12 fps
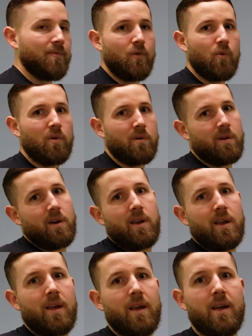4,
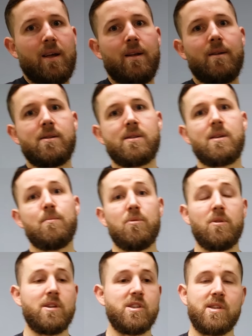
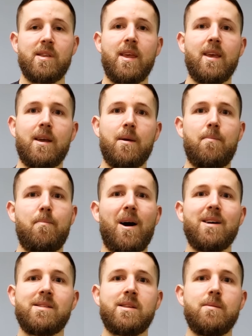simply just think
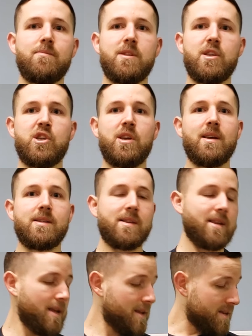biceps to
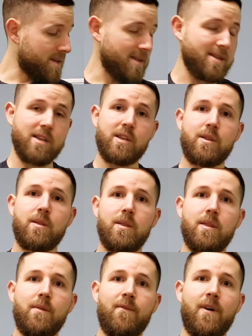chest. Since
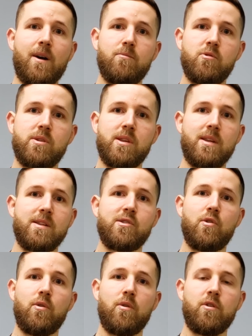the fibers
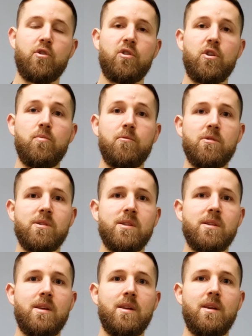insert on your
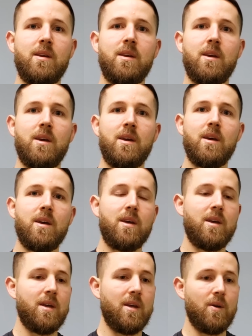humerus,
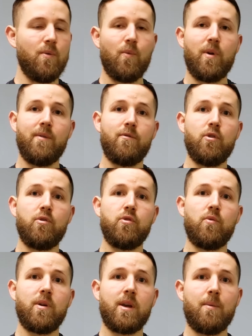whenever you're
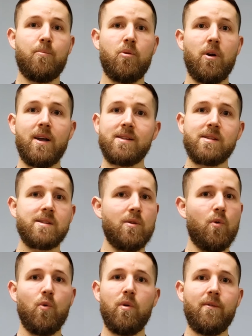doing a press
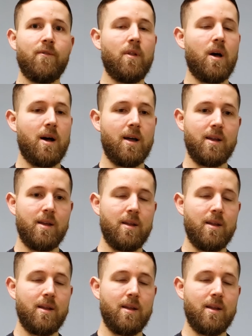or a fly,